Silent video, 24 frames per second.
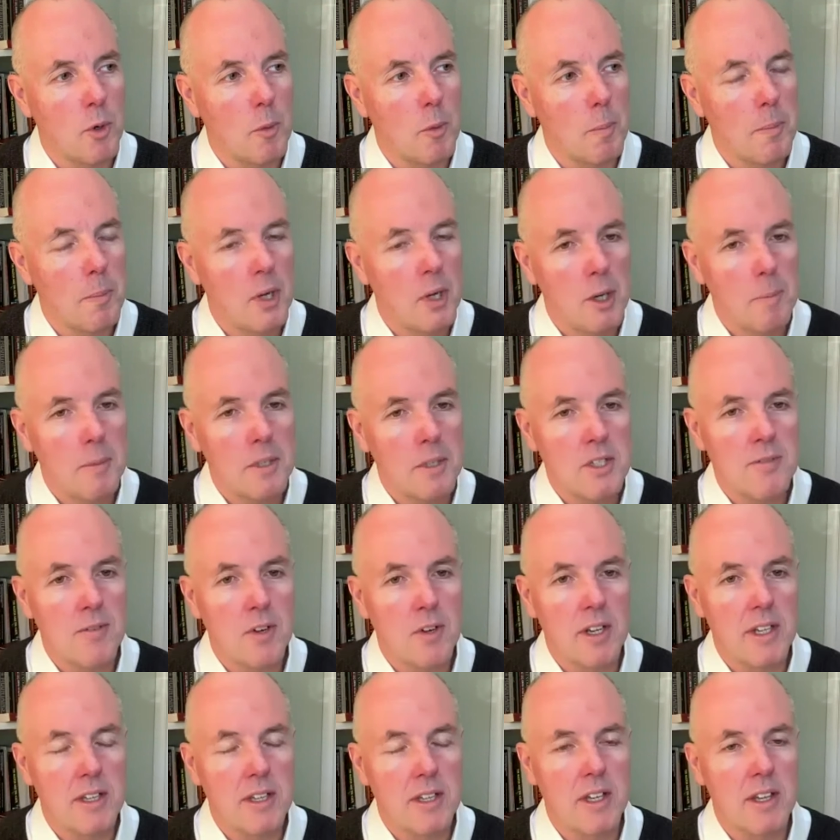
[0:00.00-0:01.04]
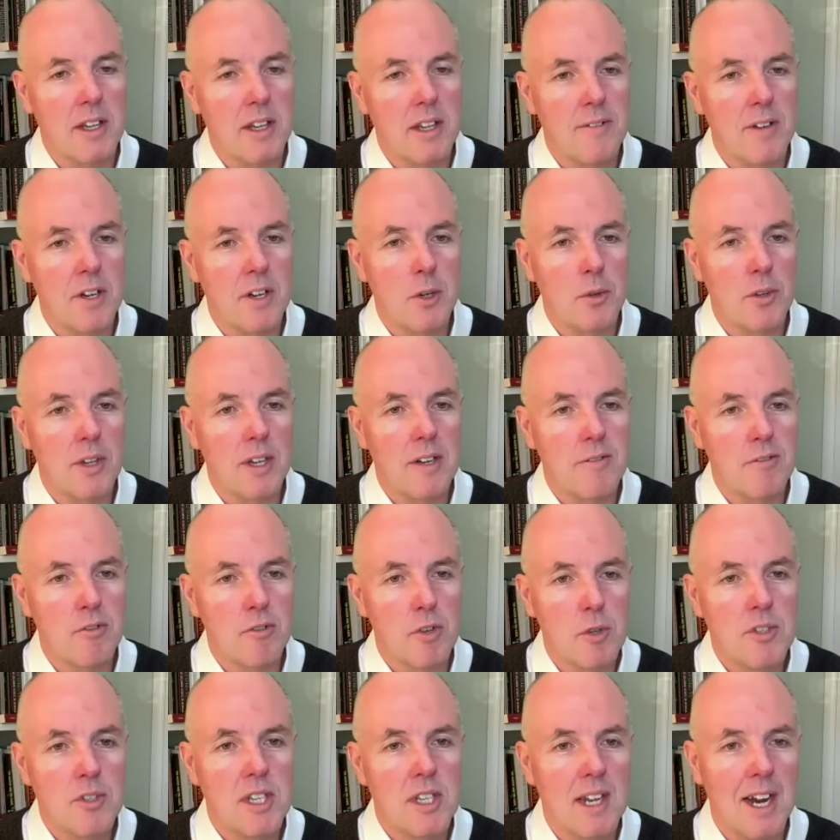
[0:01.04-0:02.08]
more purposeful in that they feel they've
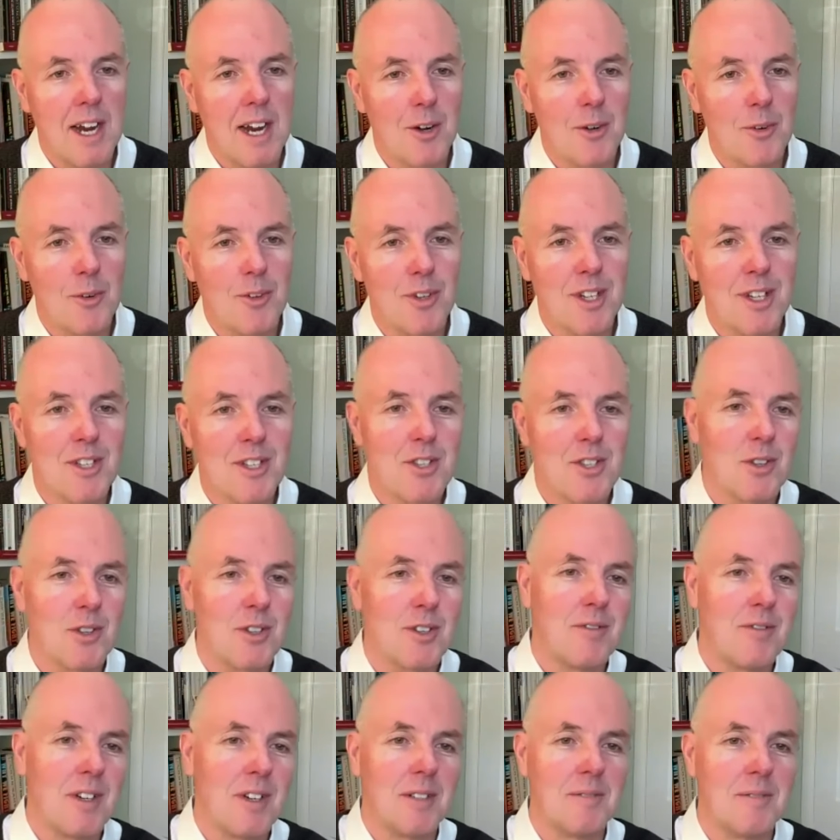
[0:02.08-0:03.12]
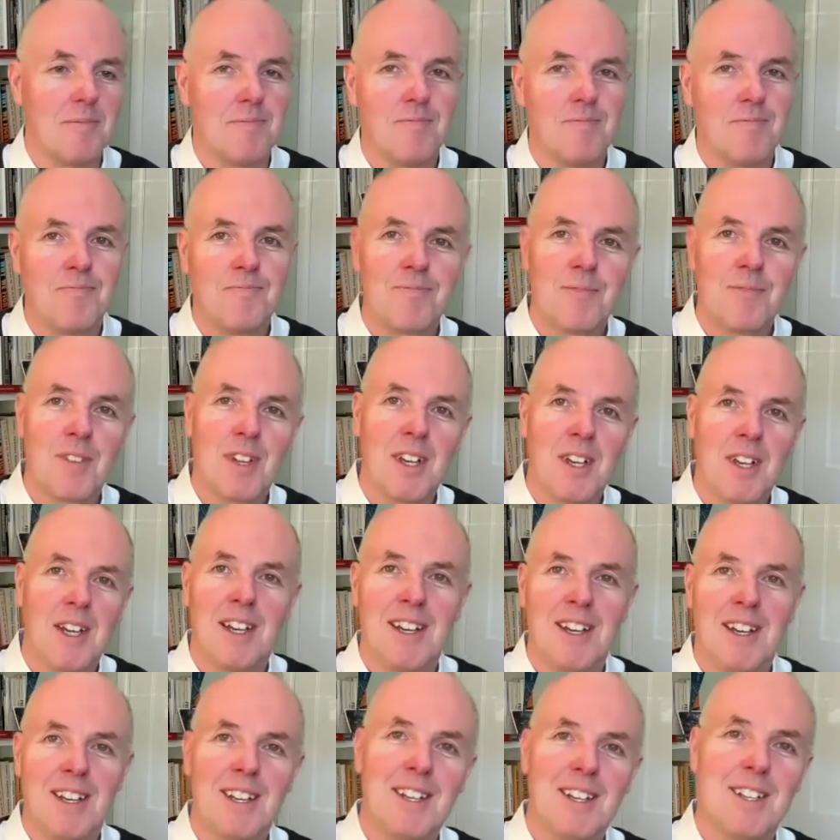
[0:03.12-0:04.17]
rooted out the sort of um,
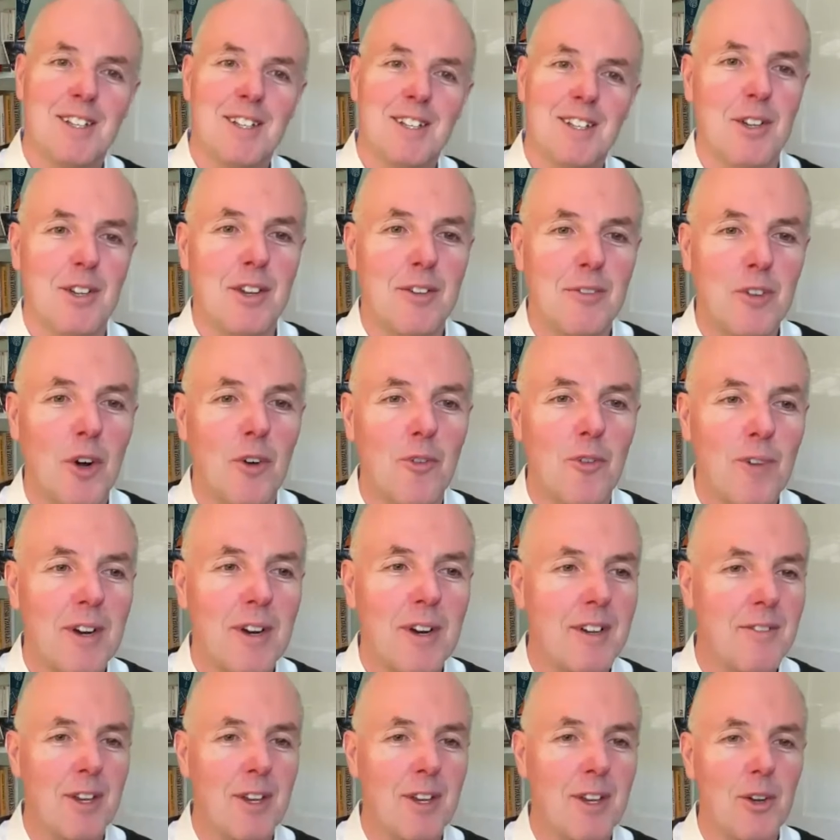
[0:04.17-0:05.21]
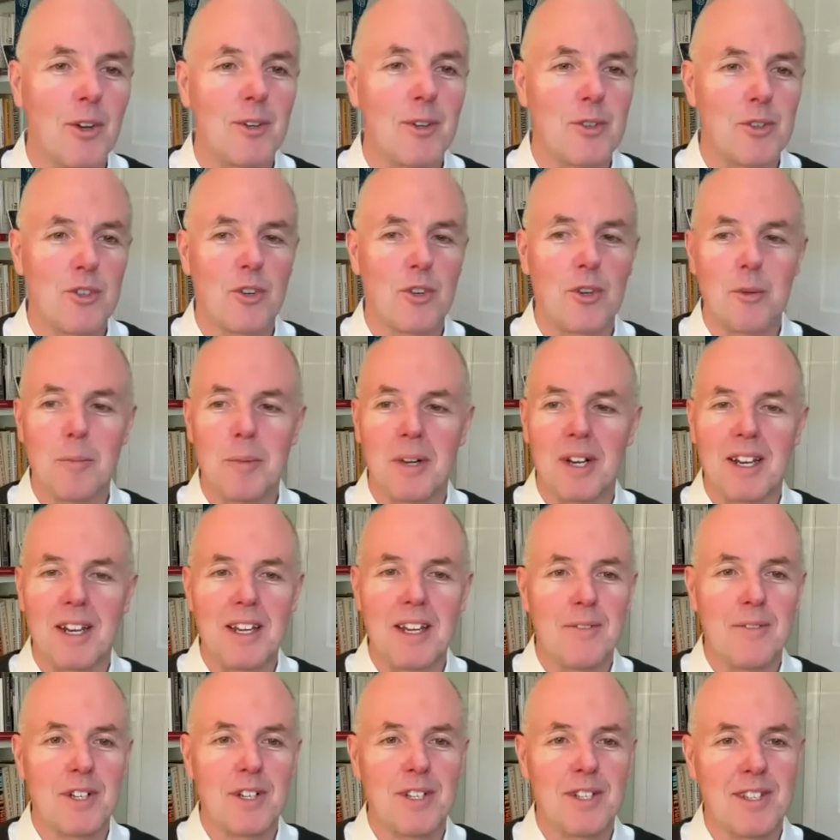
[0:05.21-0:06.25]
you know, they've got rid of the non-true
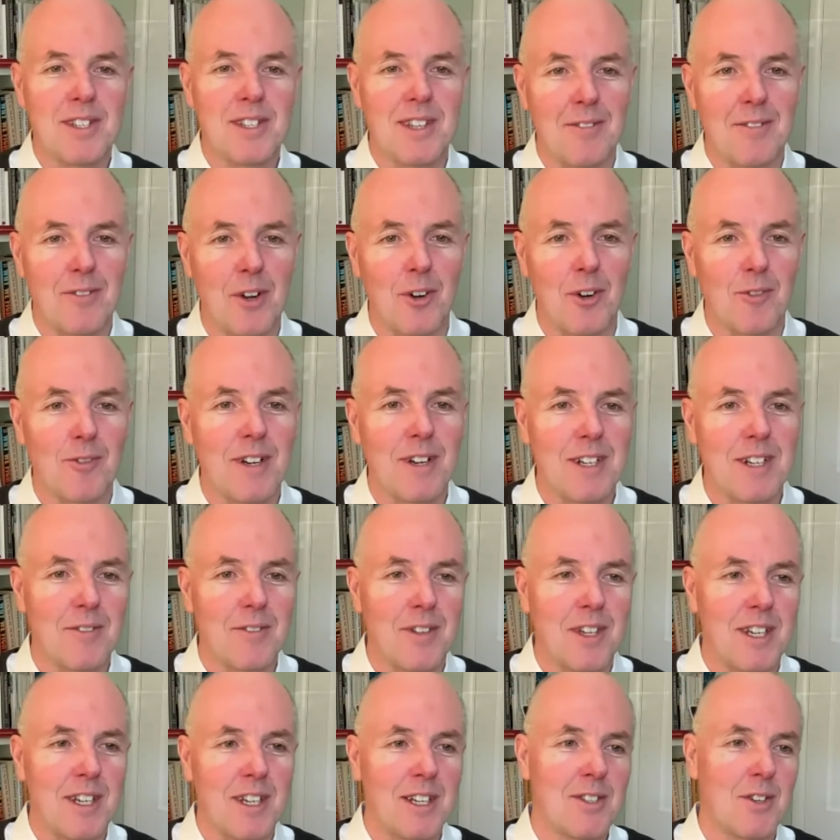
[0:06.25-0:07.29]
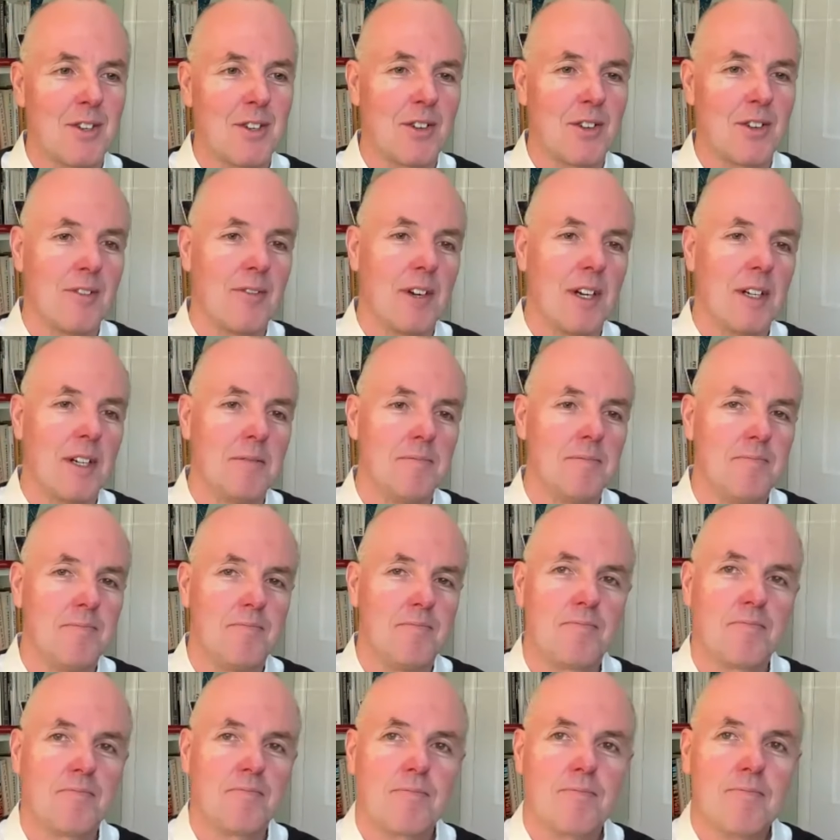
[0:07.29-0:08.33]
believers, they've got rid of the sort of
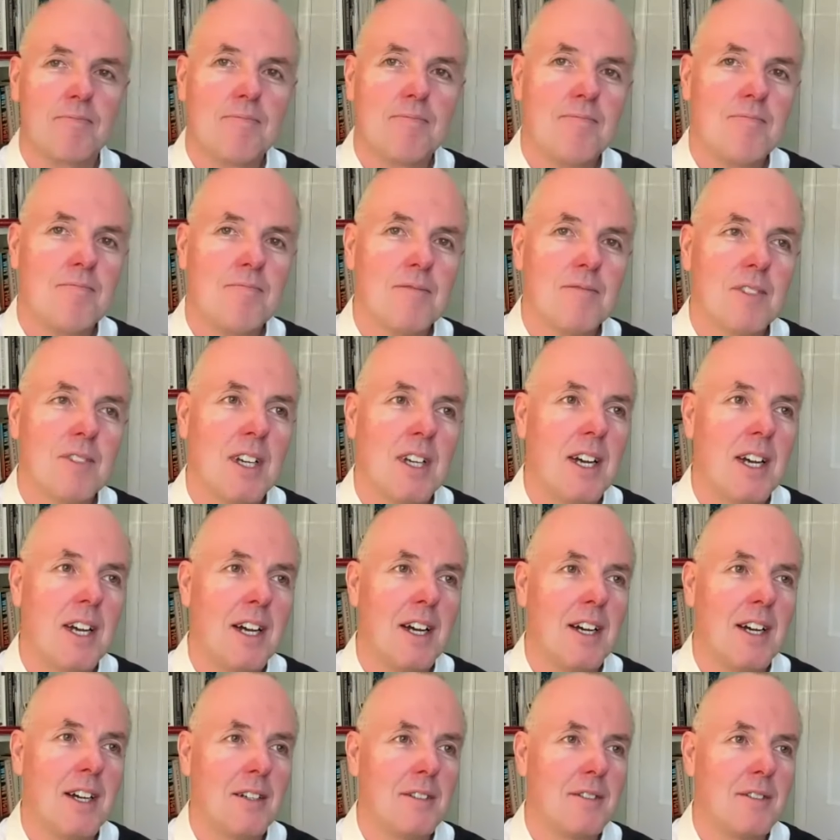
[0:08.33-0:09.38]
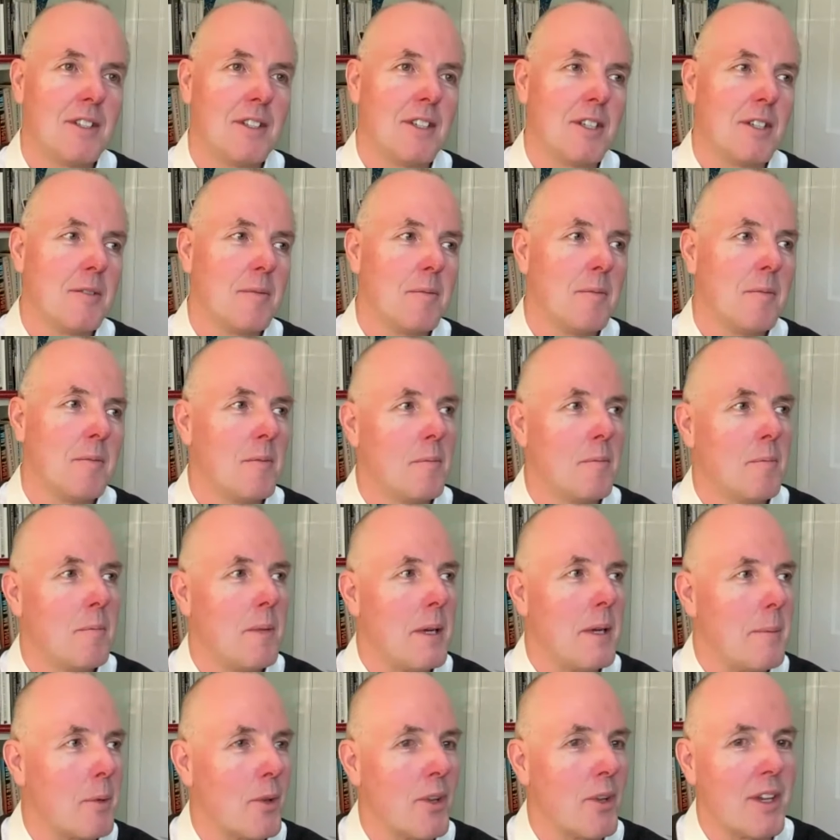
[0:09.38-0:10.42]
um, uh, you know,
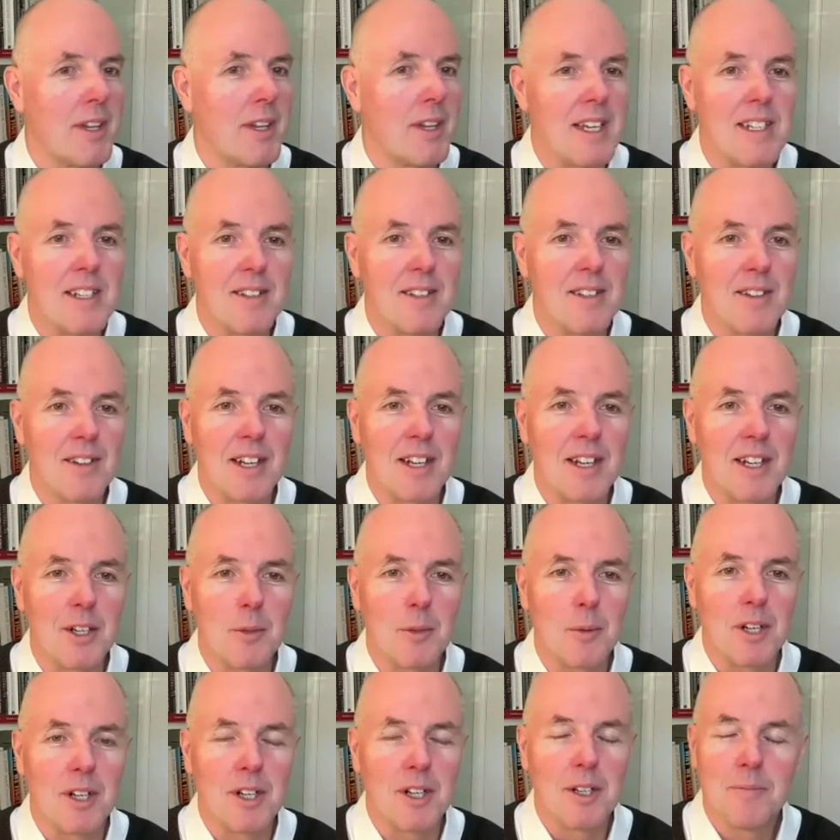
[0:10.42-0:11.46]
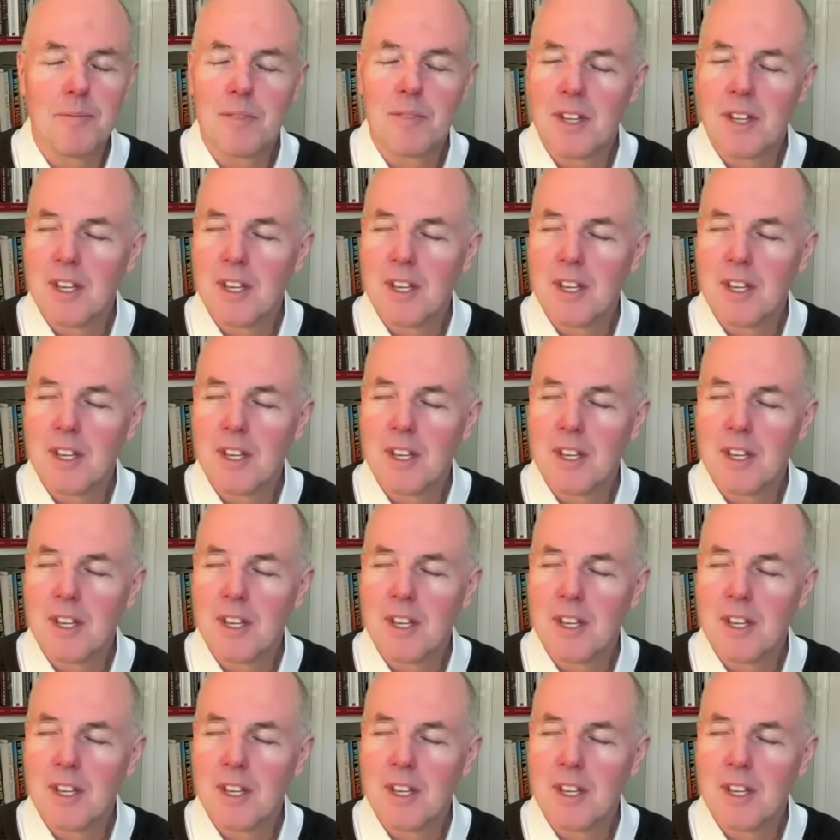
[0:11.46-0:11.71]
people that they didn't think were